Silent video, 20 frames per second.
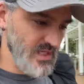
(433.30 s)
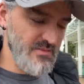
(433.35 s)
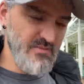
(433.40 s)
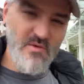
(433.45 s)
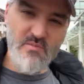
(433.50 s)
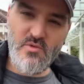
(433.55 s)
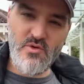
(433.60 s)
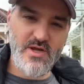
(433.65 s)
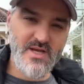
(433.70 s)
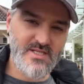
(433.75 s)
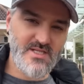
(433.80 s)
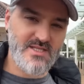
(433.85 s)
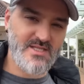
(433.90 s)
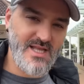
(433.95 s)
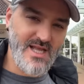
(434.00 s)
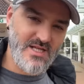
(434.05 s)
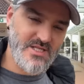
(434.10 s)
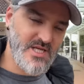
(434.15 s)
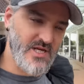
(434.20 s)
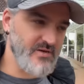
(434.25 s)
I'm not here to
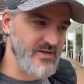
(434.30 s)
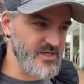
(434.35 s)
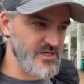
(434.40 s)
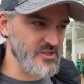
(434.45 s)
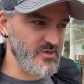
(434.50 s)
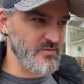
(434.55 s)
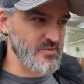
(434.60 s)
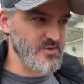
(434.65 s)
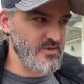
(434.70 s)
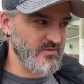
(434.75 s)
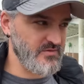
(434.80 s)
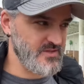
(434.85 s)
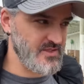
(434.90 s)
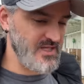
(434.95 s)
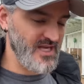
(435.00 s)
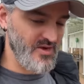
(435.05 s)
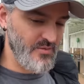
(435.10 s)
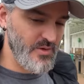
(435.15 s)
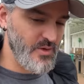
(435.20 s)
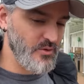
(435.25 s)
slag charity shops off
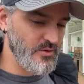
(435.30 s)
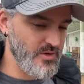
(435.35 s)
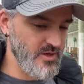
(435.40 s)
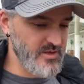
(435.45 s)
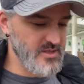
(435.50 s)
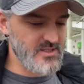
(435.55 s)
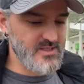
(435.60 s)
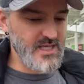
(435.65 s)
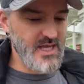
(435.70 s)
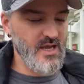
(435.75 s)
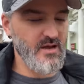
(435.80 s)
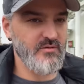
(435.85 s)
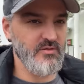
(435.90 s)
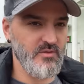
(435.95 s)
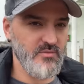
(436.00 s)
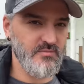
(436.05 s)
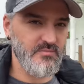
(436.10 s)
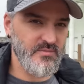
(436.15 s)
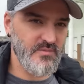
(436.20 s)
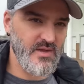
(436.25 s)
today. We all know the state of
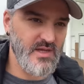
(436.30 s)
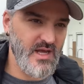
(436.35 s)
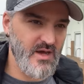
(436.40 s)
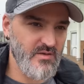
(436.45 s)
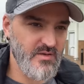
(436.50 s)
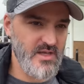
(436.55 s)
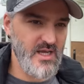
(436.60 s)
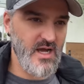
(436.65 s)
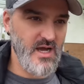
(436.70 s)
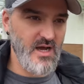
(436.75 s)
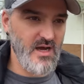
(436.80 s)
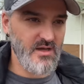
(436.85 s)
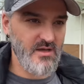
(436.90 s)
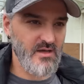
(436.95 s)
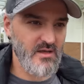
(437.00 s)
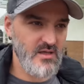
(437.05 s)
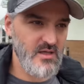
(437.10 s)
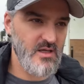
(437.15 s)
them and how they are.